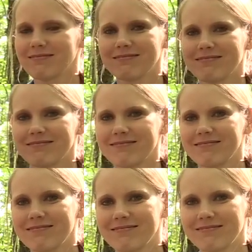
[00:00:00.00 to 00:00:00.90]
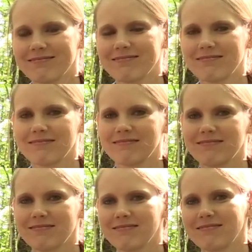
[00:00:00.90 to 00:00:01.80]

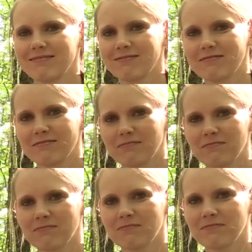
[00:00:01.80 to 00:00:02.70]
This person isn't speaking.